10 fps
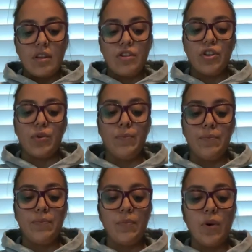2,
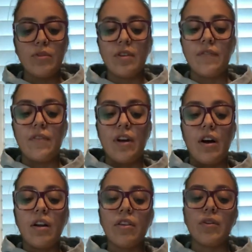most, if
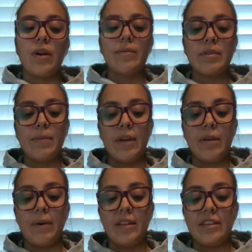not all, the crimes
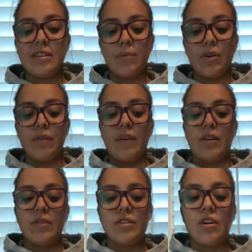committed by these deported
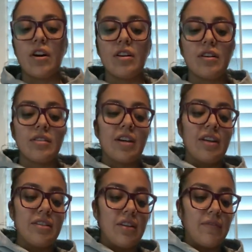veterans are
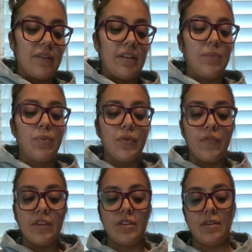scientifically
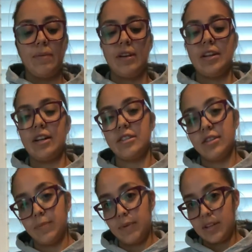proven to be connected
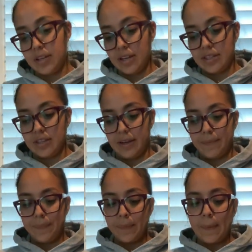to PTSD.
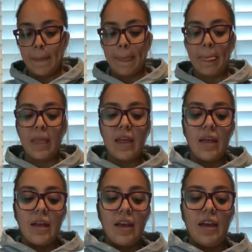
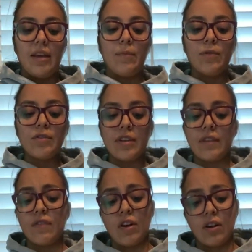A, most,
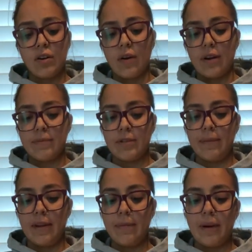if not all, crimes
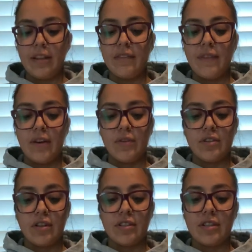committed by these veterans
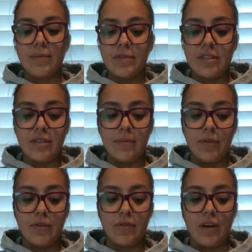are substance
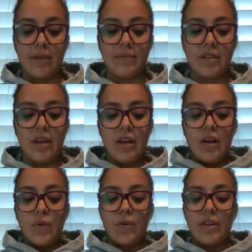abuse crimes,
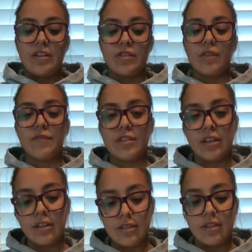where they served
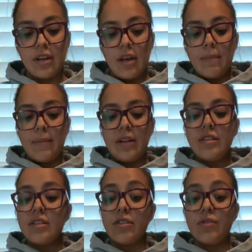6
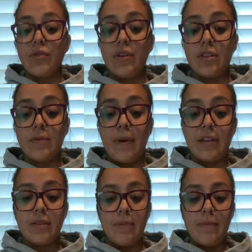months to 2 years
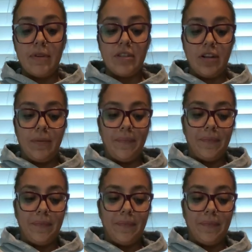maximum in jail.